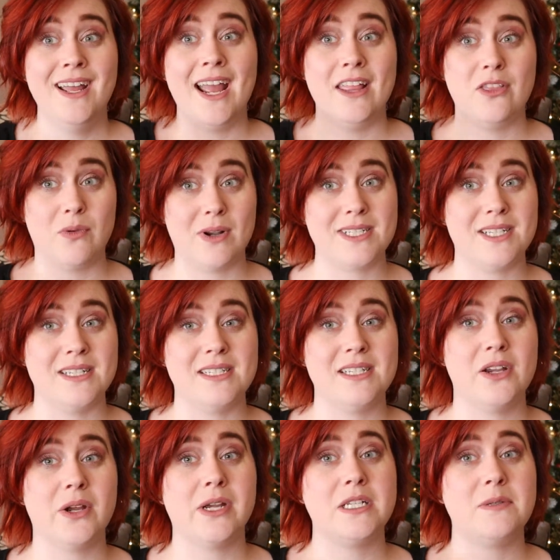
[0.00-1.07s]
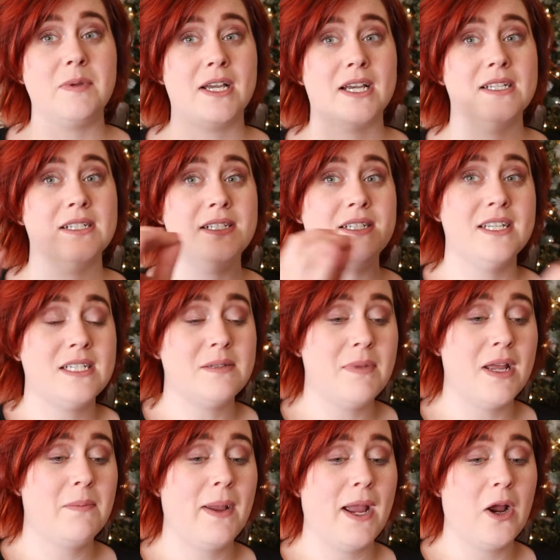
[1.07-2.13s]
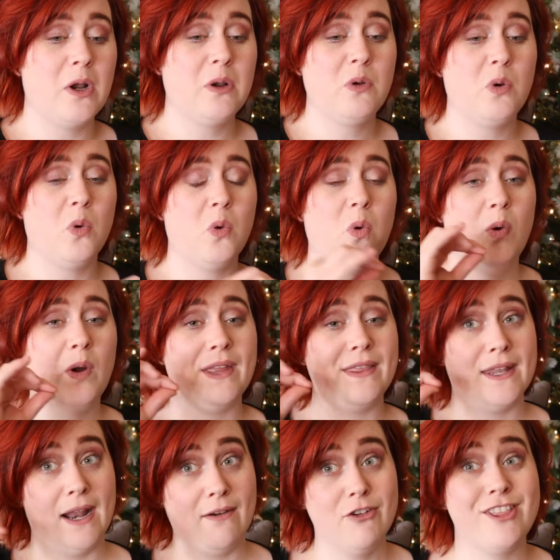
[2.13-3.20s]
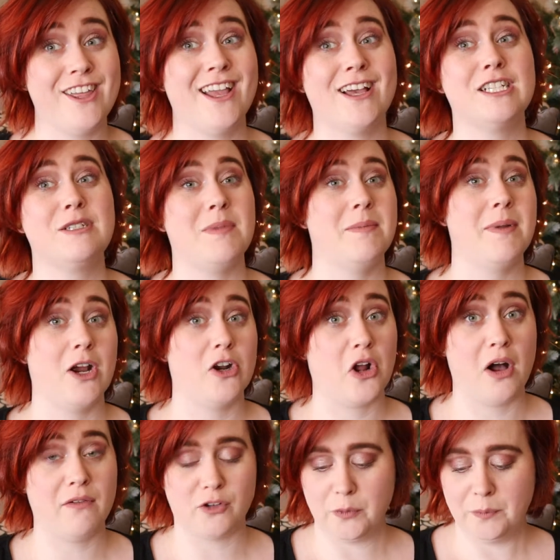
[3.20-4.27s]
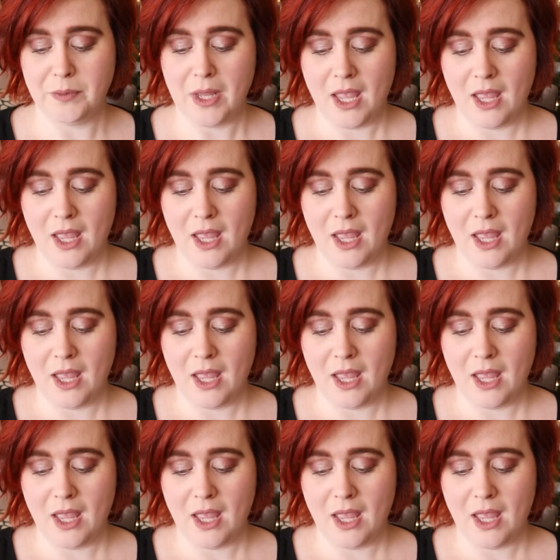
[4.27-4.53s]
in the rest of the series, because this made Perrin cool and then everything else made Perrin awful.